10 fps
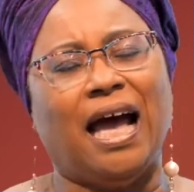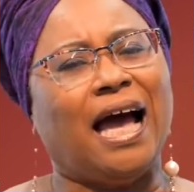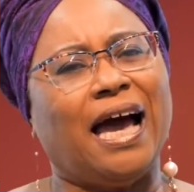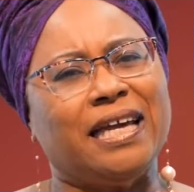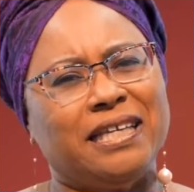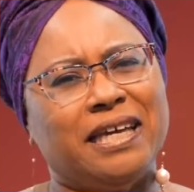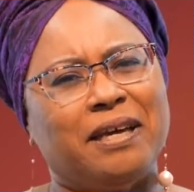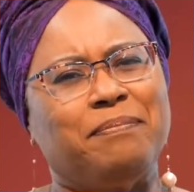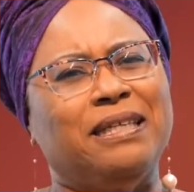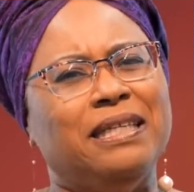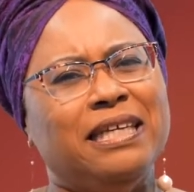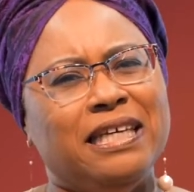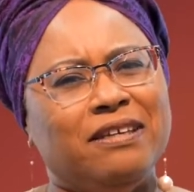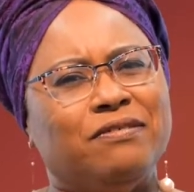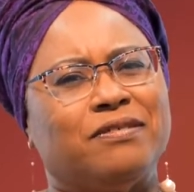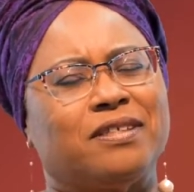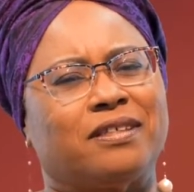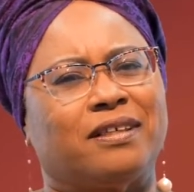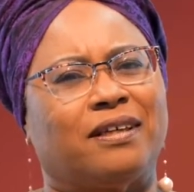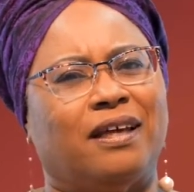IDA believes
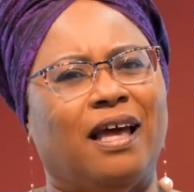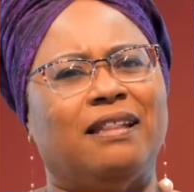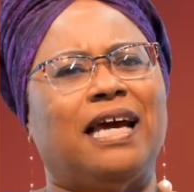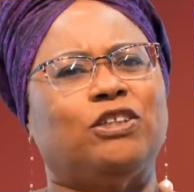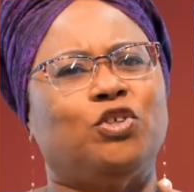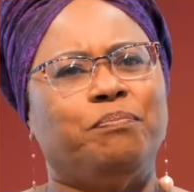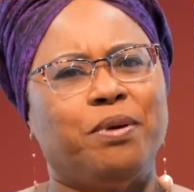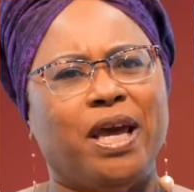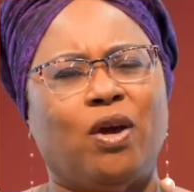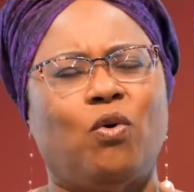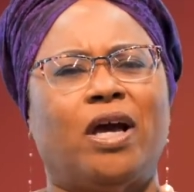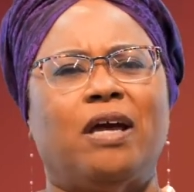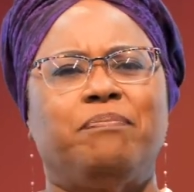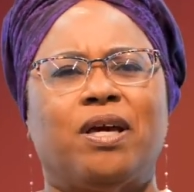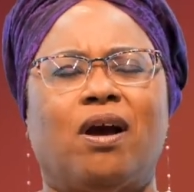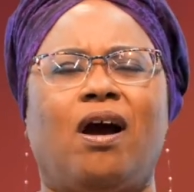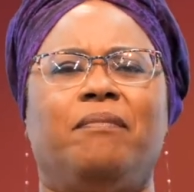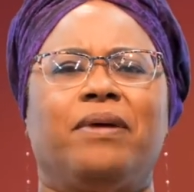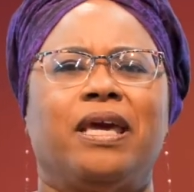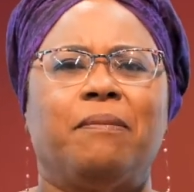that Tobago can
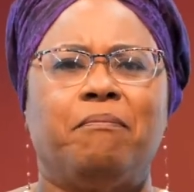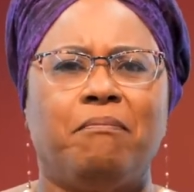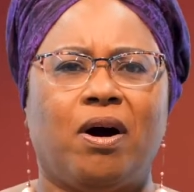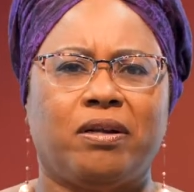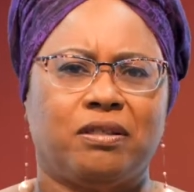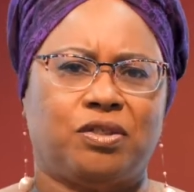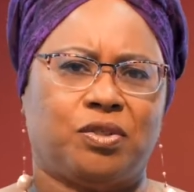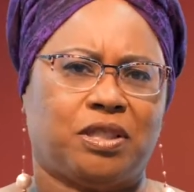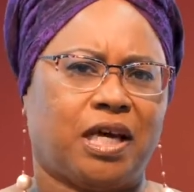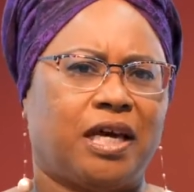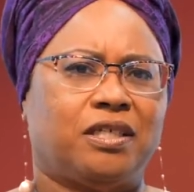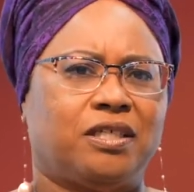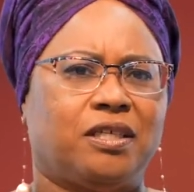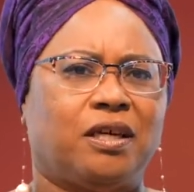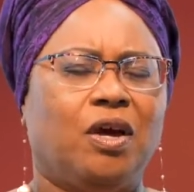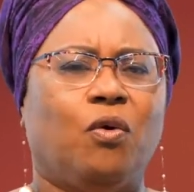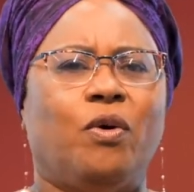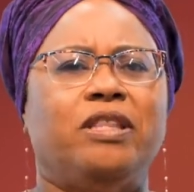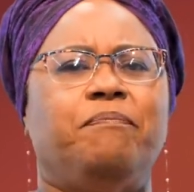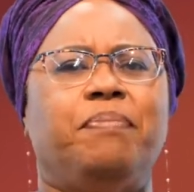become a modern society
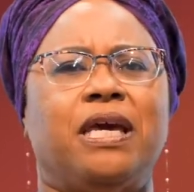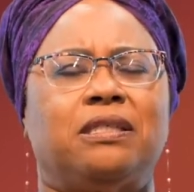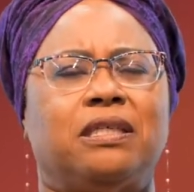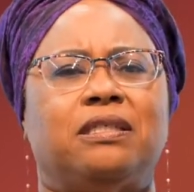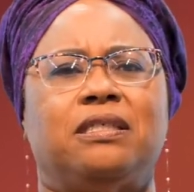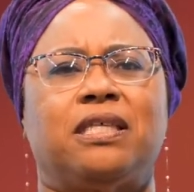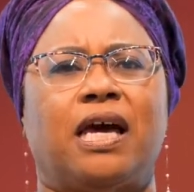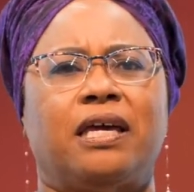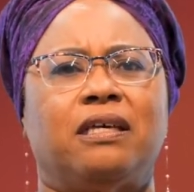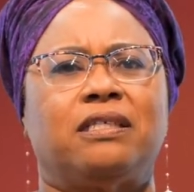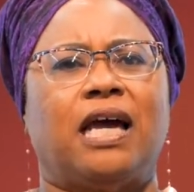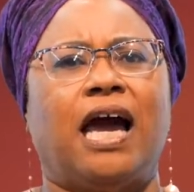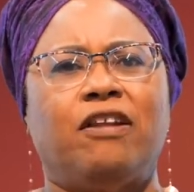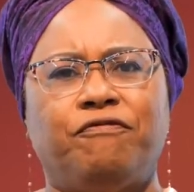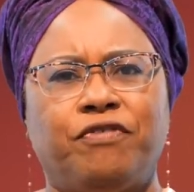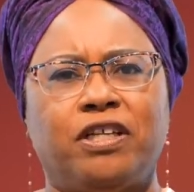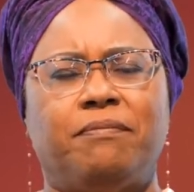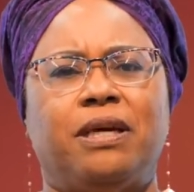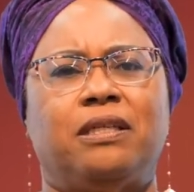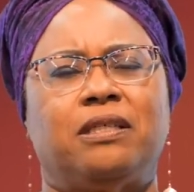where the basic desires and
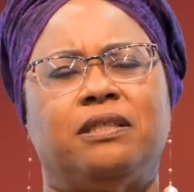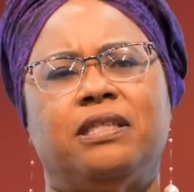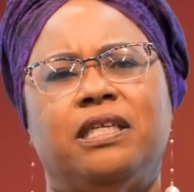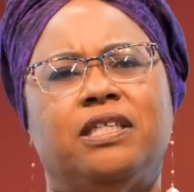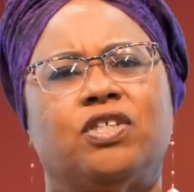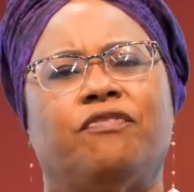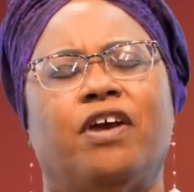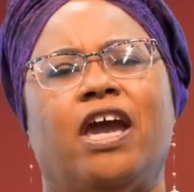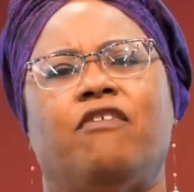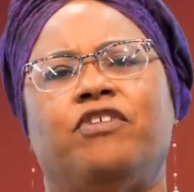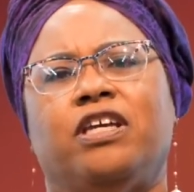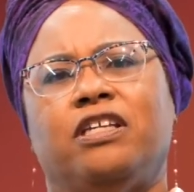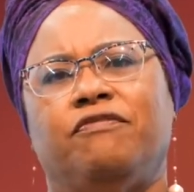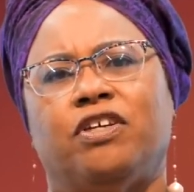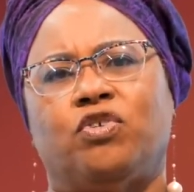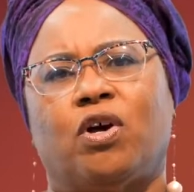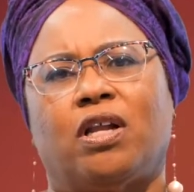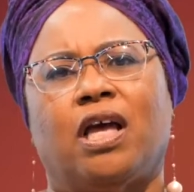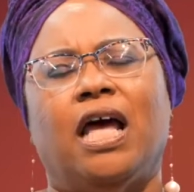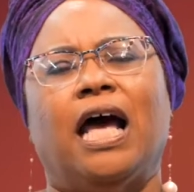fundamental needs of every
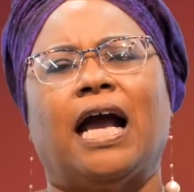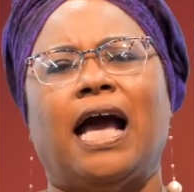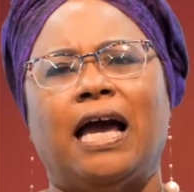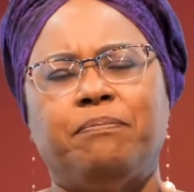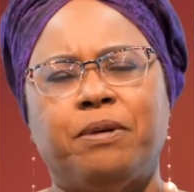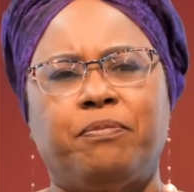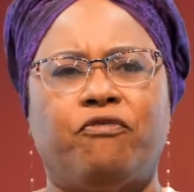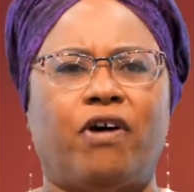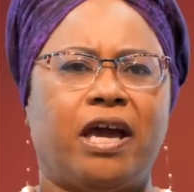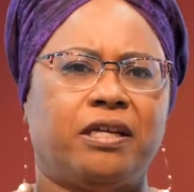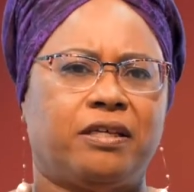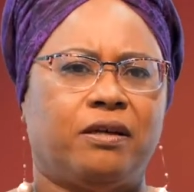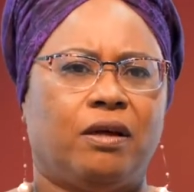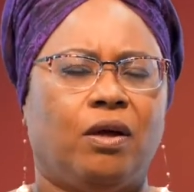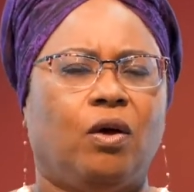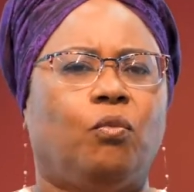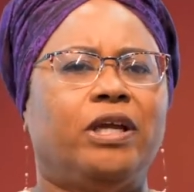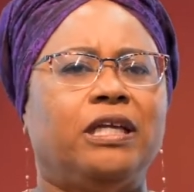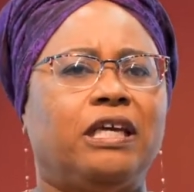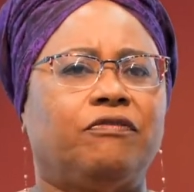individual can be provided
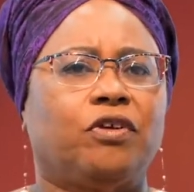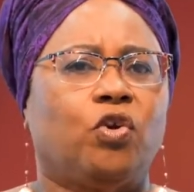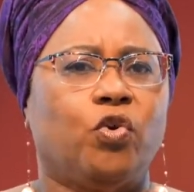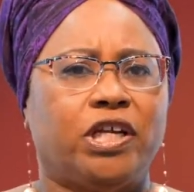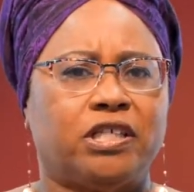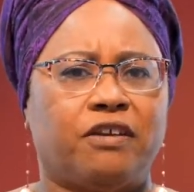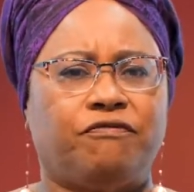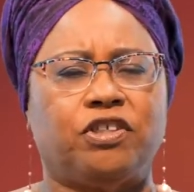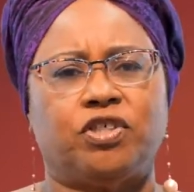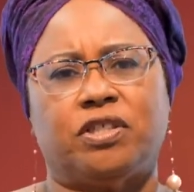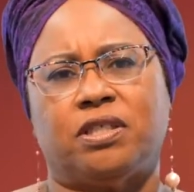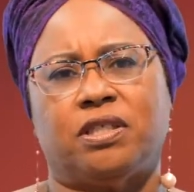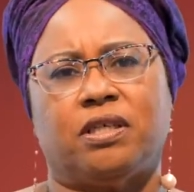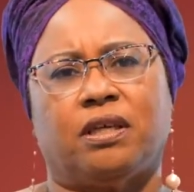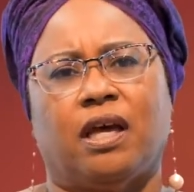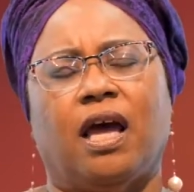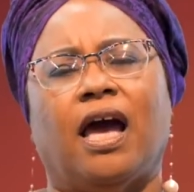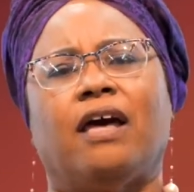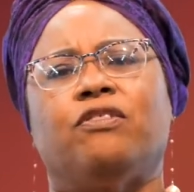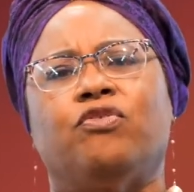when given greater efficiency
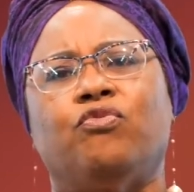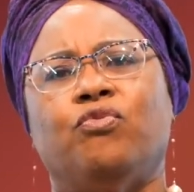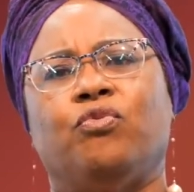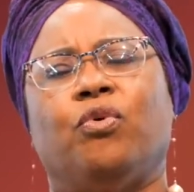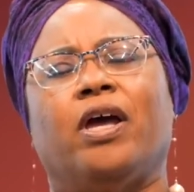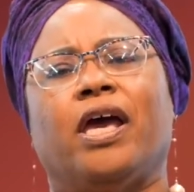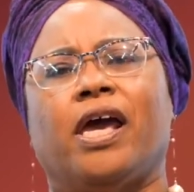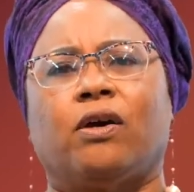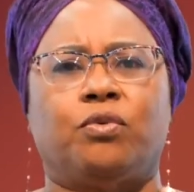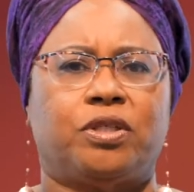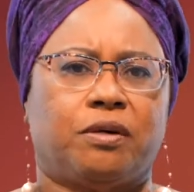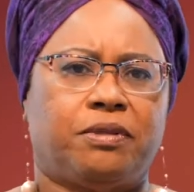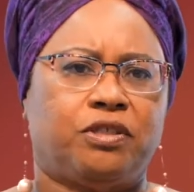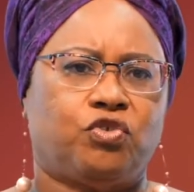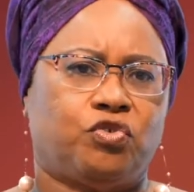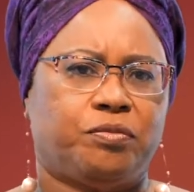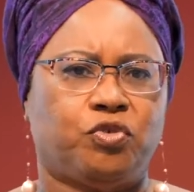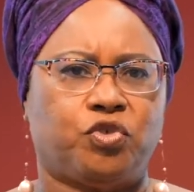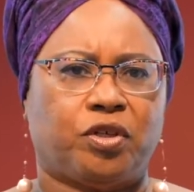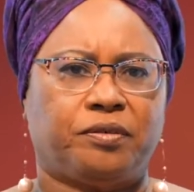and through equitable
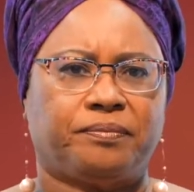distribution.